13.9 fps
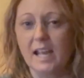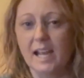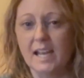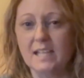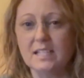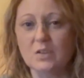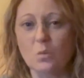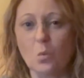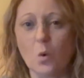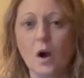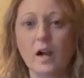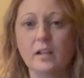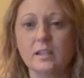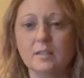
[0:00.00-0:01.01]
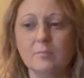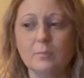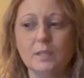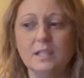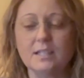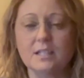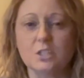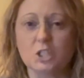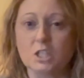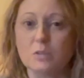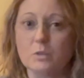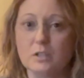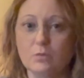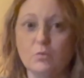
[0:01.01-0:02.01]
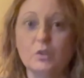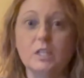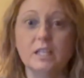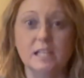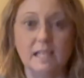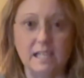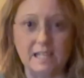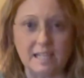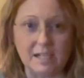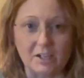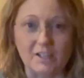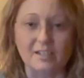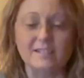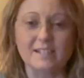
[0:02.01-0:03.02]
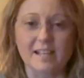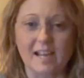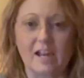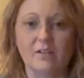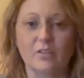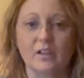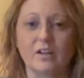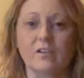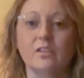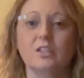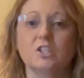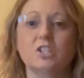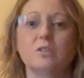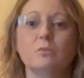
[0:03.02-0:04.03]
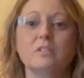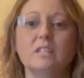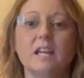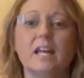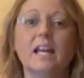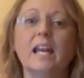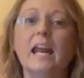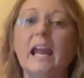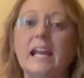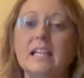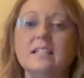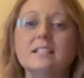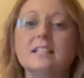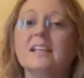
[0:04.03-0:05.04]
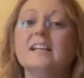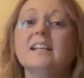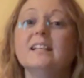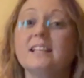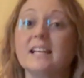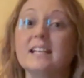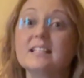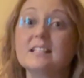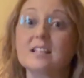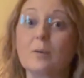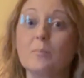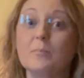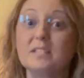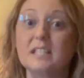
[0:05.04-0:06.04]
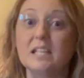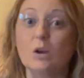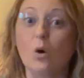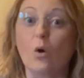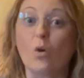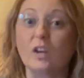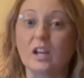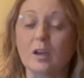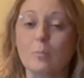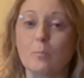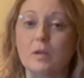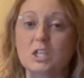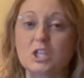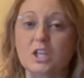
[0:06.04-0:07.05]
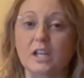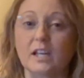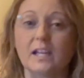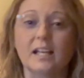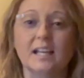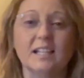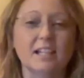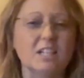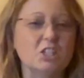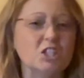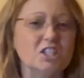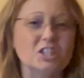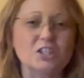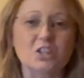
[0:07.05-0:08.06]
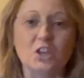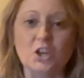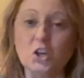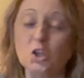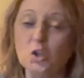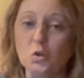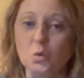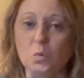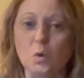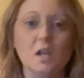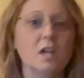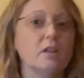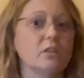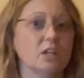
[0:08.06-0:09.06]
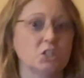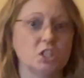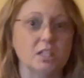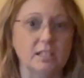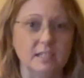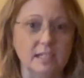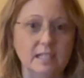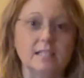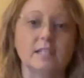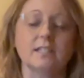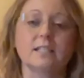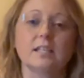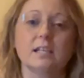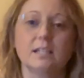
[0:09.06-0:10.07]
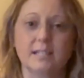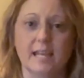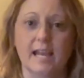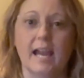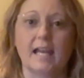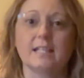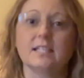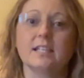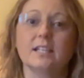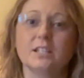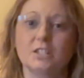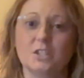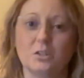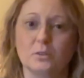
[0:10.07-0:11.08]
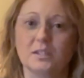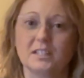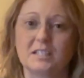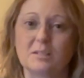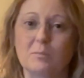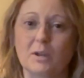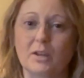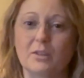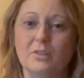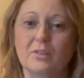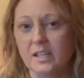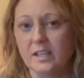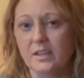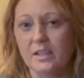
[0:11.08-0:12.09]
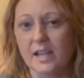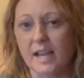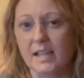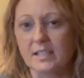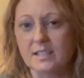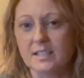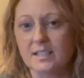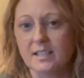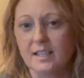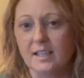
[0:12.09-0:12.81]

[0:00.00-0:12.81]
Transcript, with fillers: It's a word that means that she was really eager to get there, that she was in haste, like somebody on a mission, like she just knew that she needed to get to Elizabeth, that